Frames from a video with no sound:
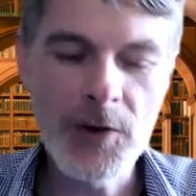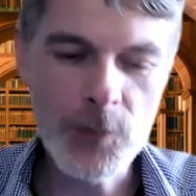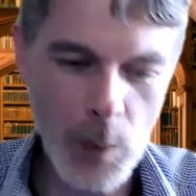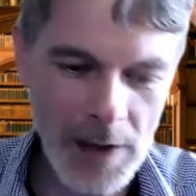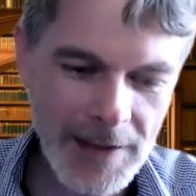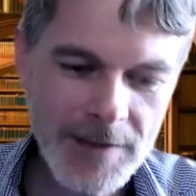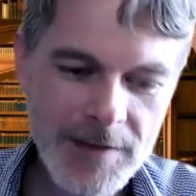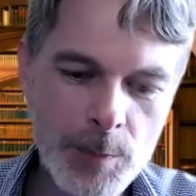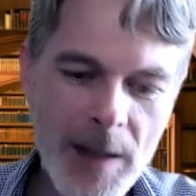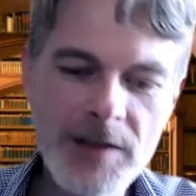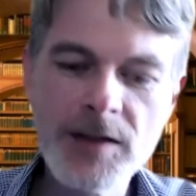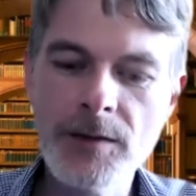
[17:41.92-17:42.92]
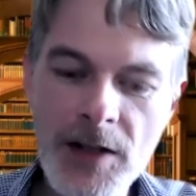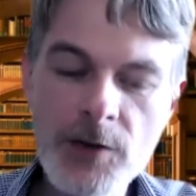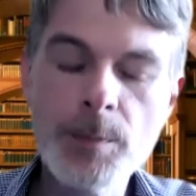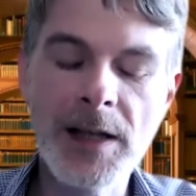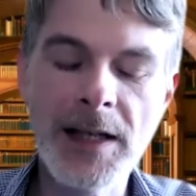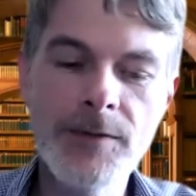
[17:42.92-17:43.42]
this willing suspension of
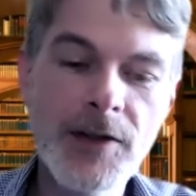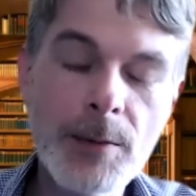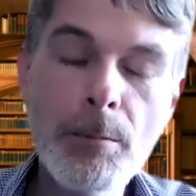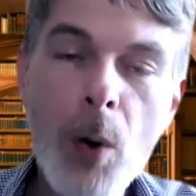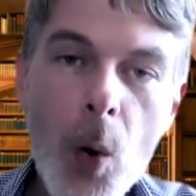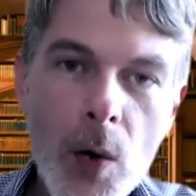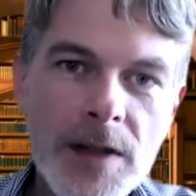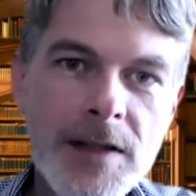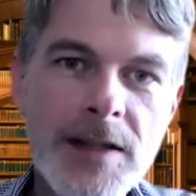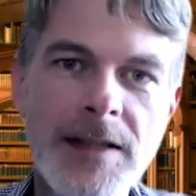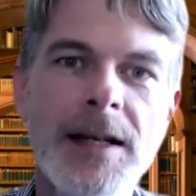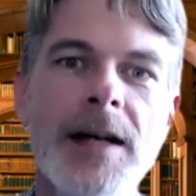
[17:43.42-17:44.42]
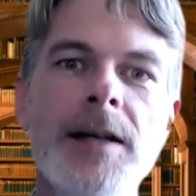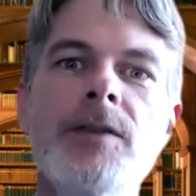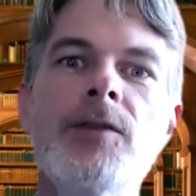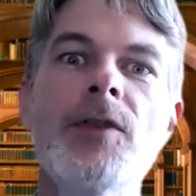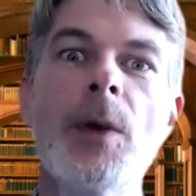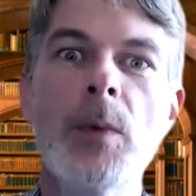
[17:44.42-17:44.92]
disbelief is important in
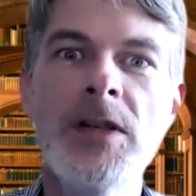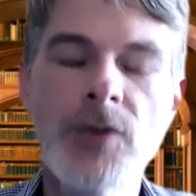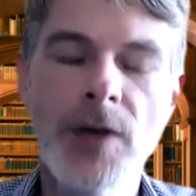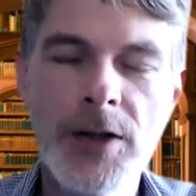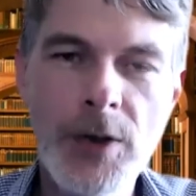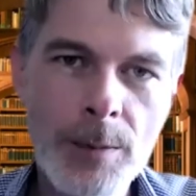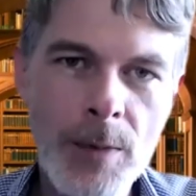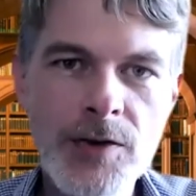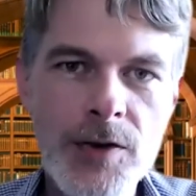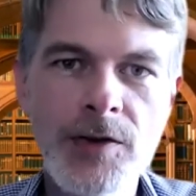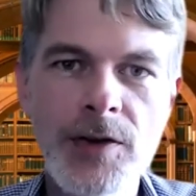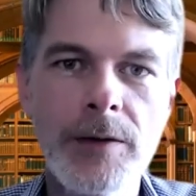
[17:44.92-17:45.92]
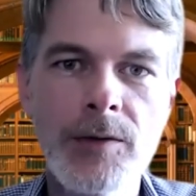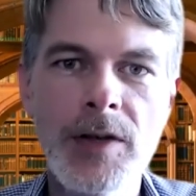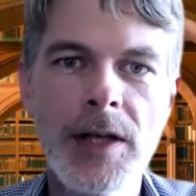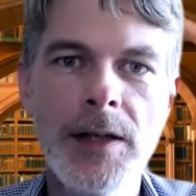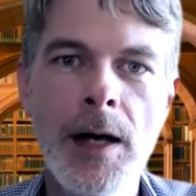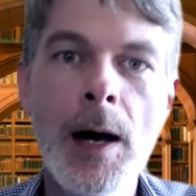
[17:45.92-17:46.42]
narratives that we try to immerse ourselves
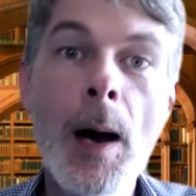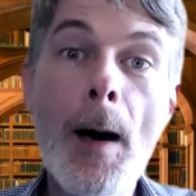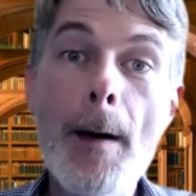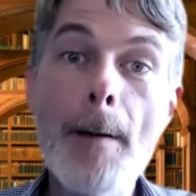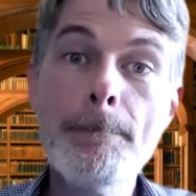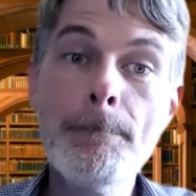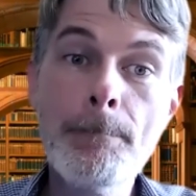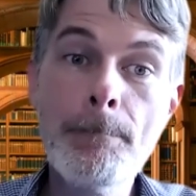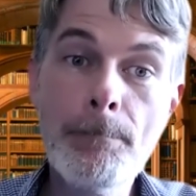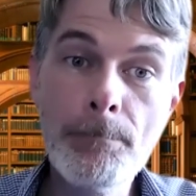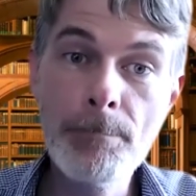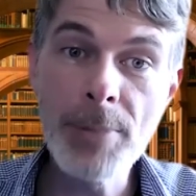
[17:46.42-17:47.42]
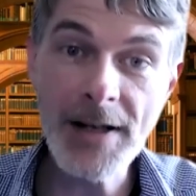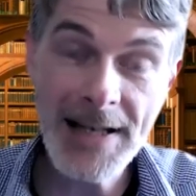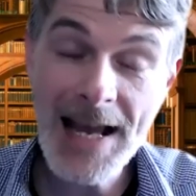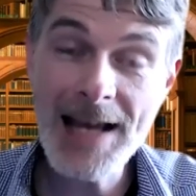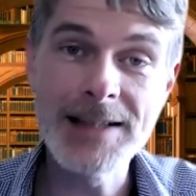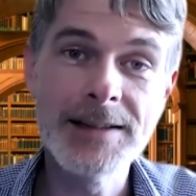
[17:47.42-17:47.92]
in. But
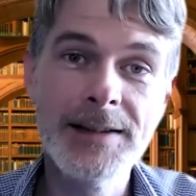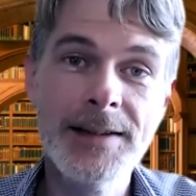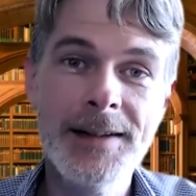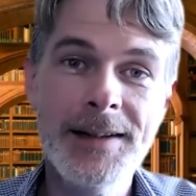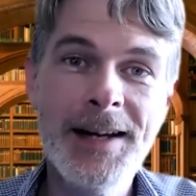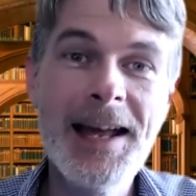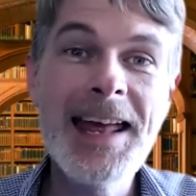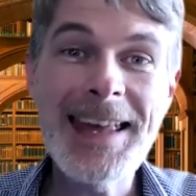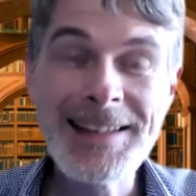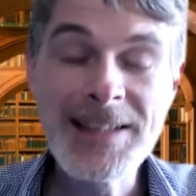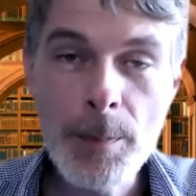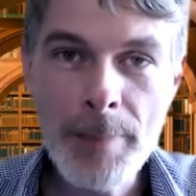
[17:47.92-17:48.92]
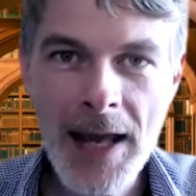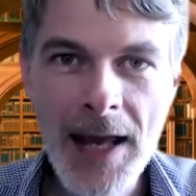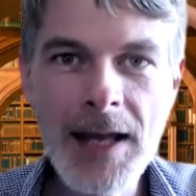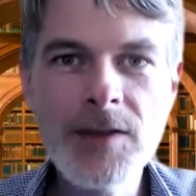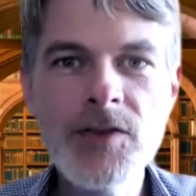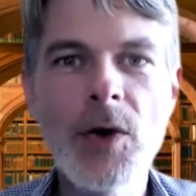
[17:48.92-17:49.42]
again, it
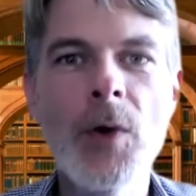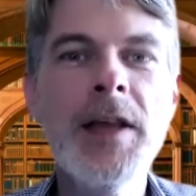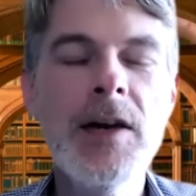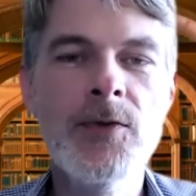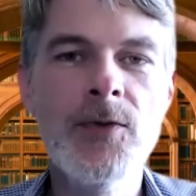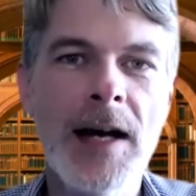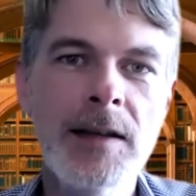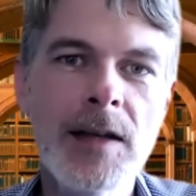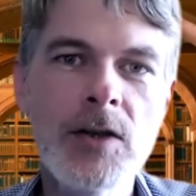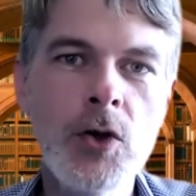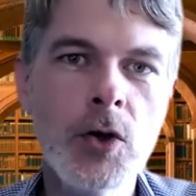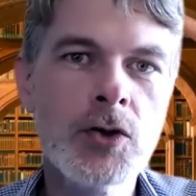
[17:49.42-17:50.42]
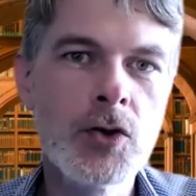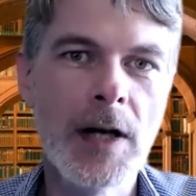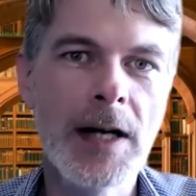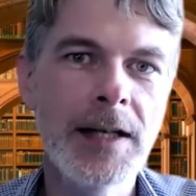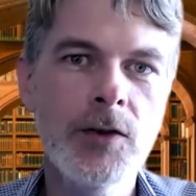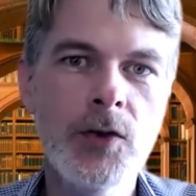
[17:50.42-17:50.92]
depends on the effect that you're
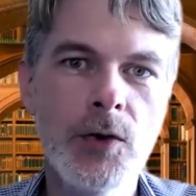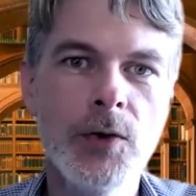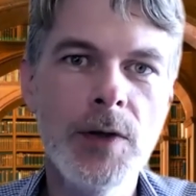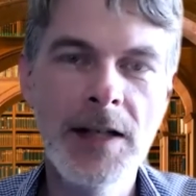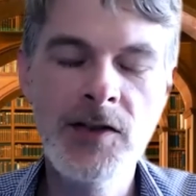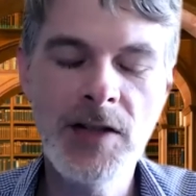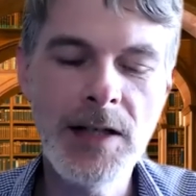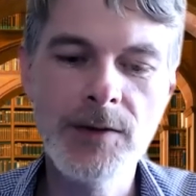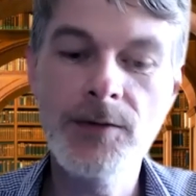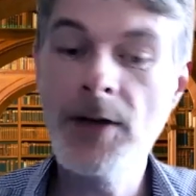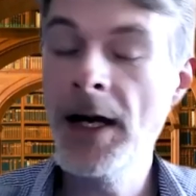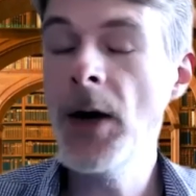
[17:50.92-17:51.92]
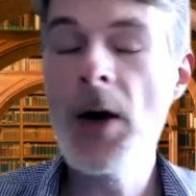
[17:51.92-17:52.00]
trying to achieve.